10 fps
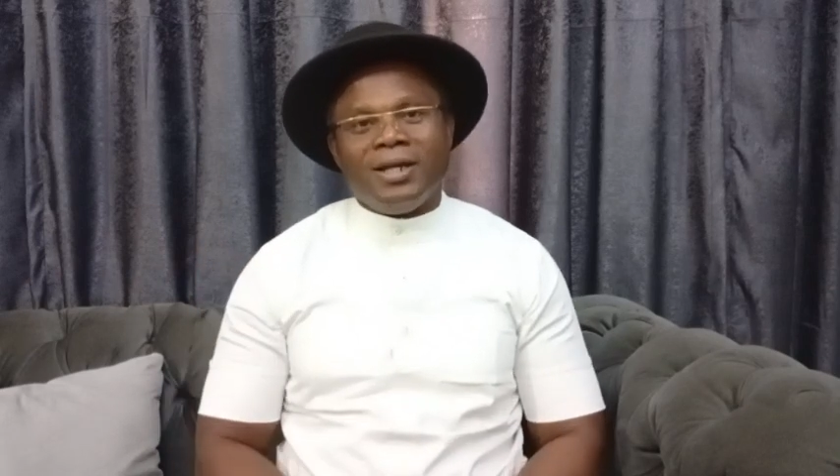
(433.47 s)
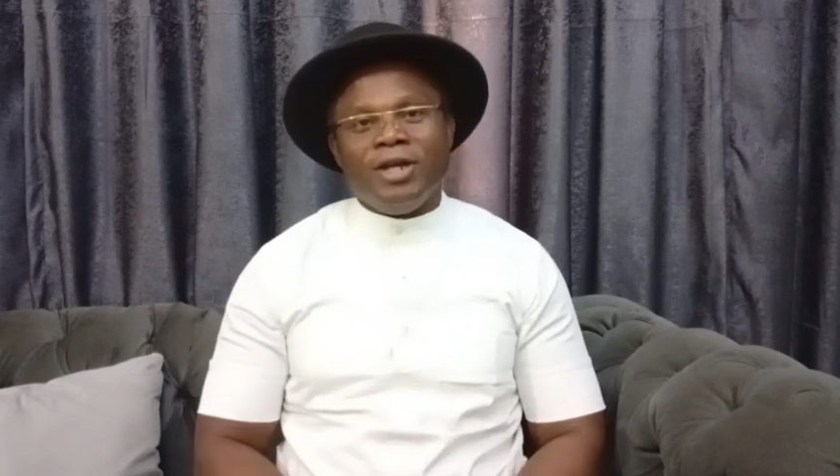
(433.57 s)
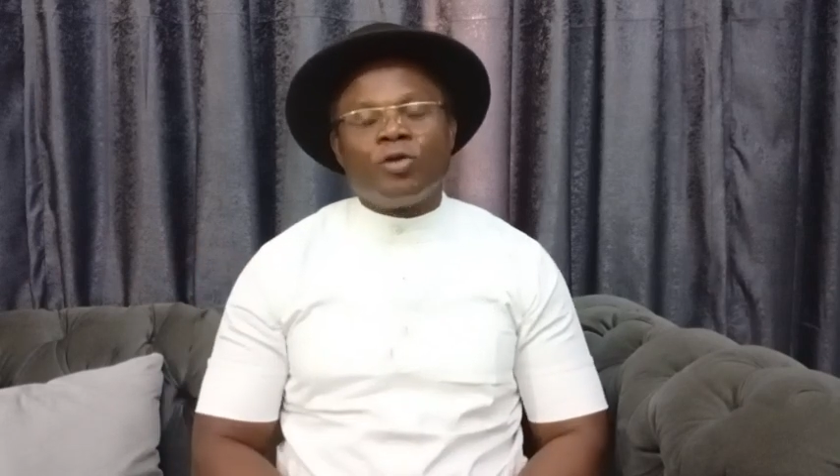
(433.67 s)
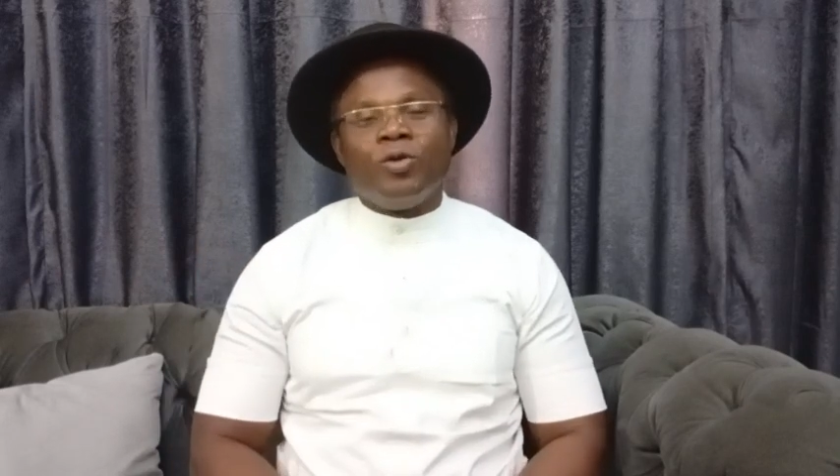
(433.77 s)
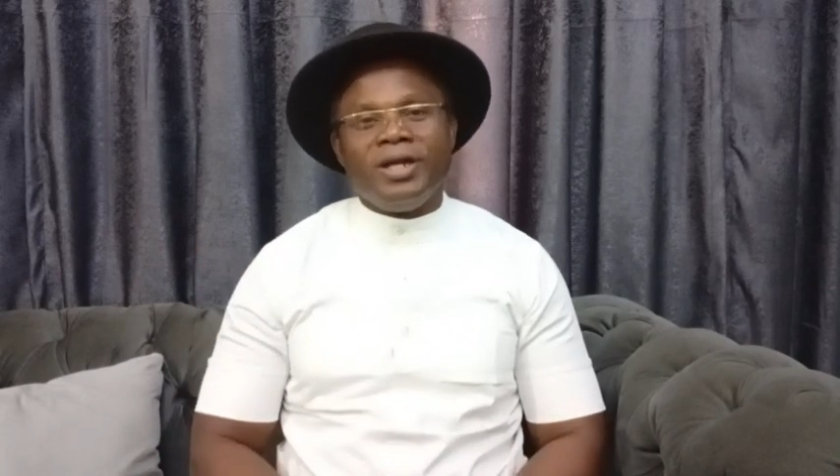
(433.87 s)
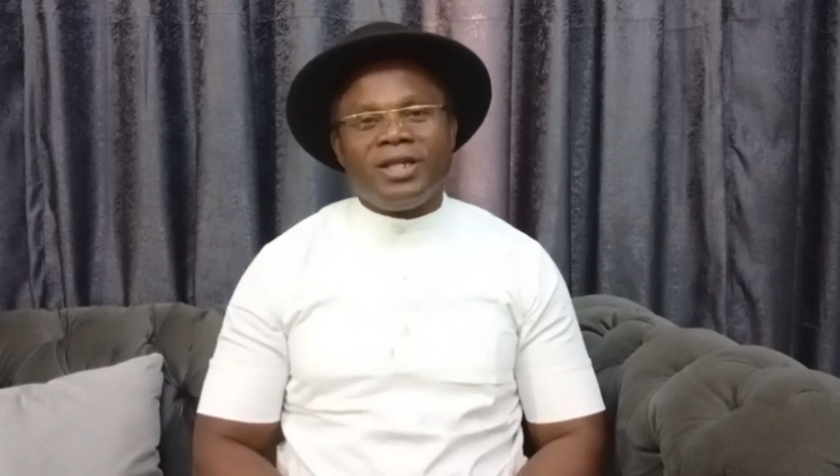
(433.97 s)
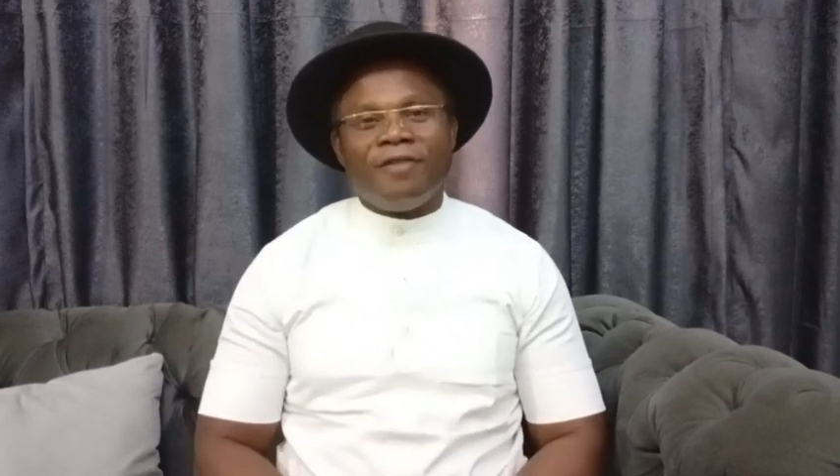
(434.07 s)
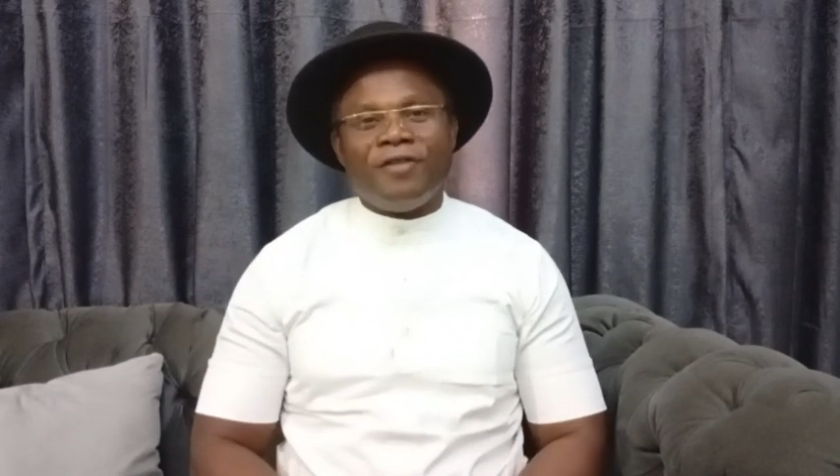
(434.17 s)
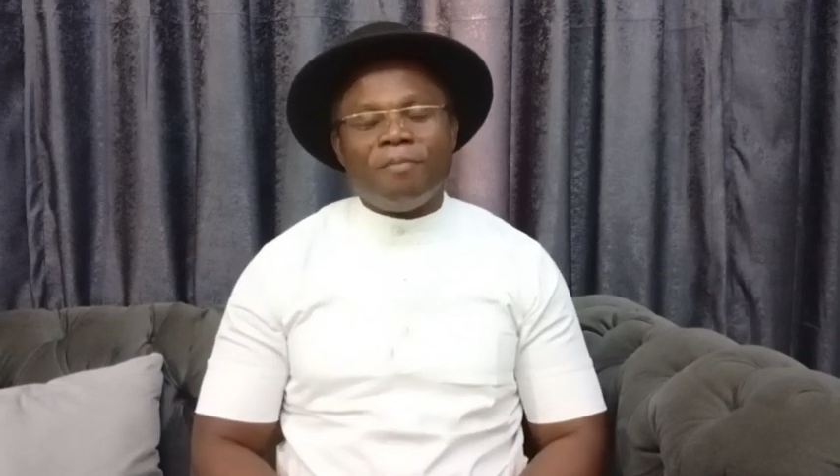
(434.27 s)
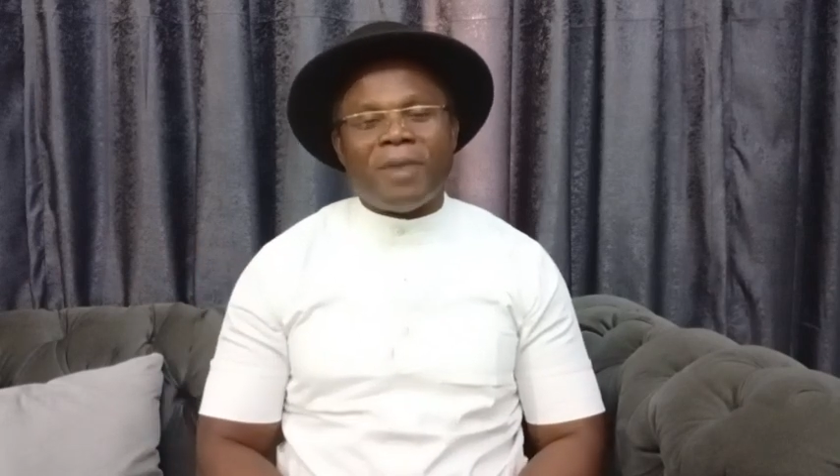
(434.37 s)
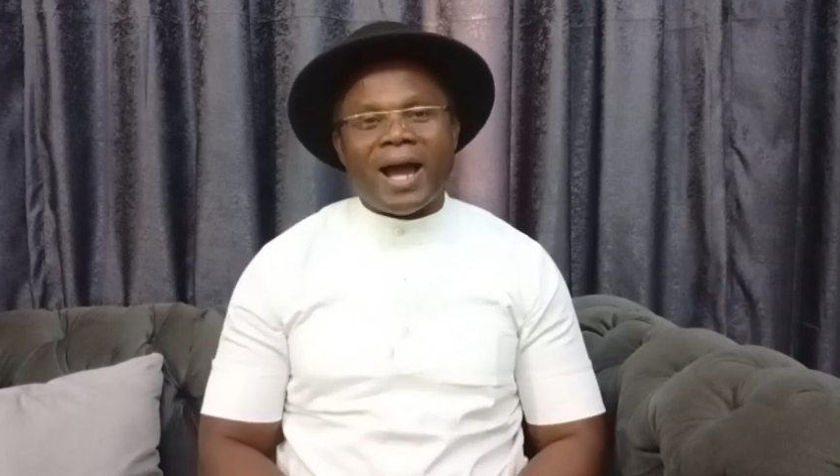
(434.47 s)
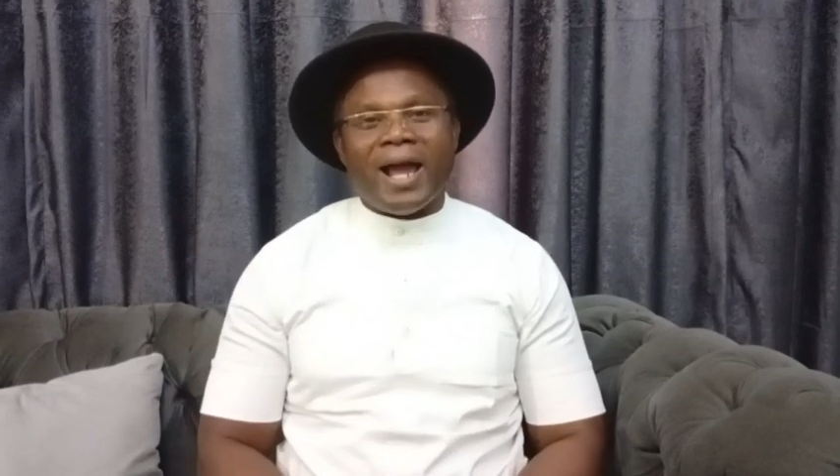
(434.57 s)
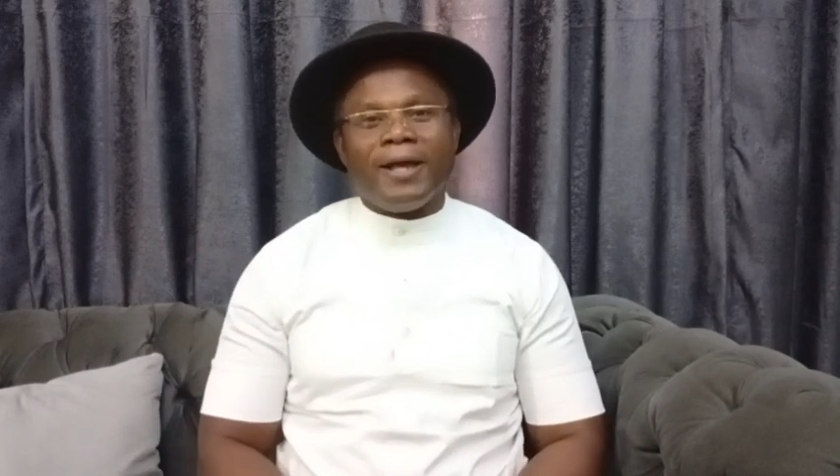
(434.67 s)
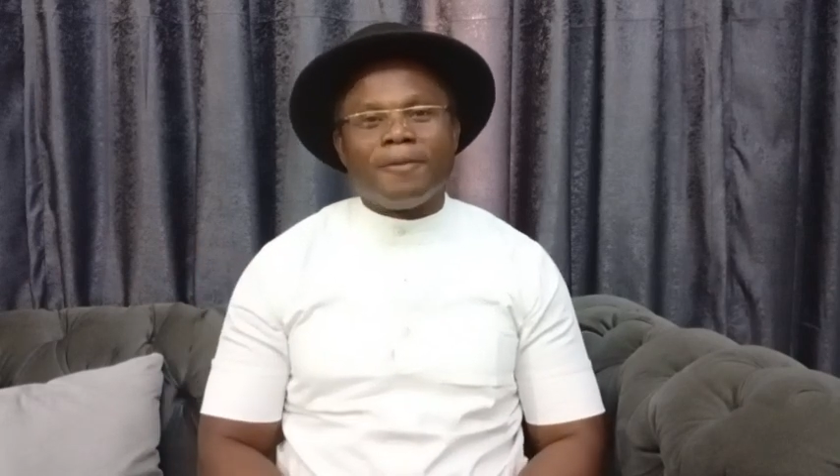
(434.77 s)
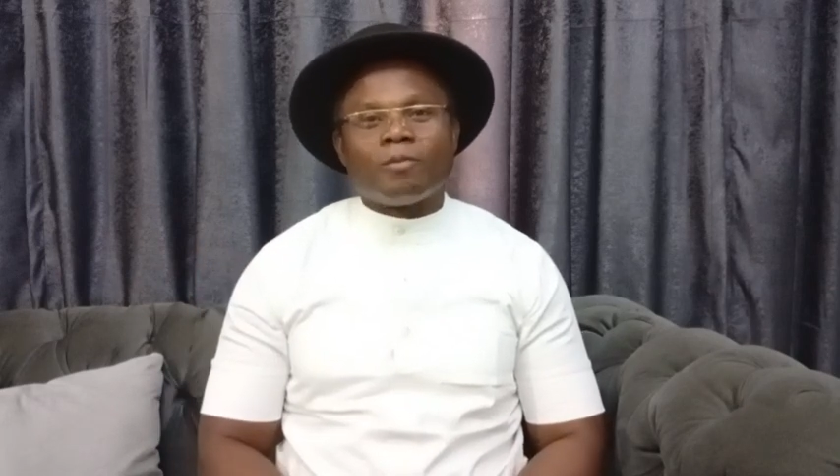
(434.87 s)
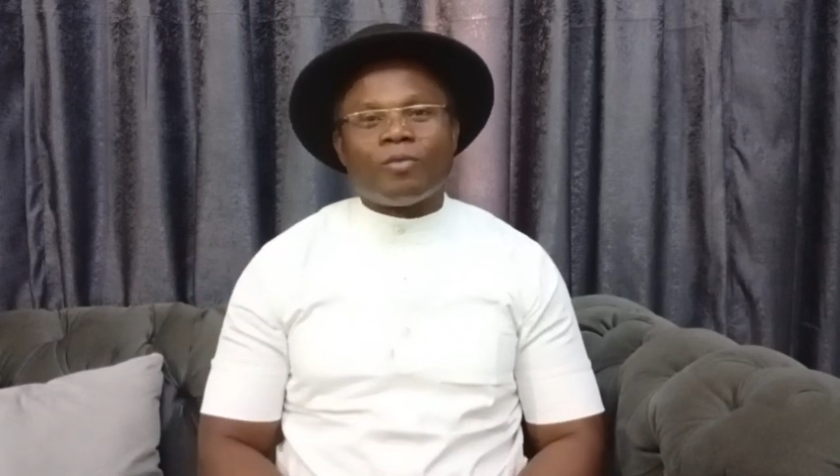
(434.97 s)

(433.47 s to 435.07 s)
the ruling given by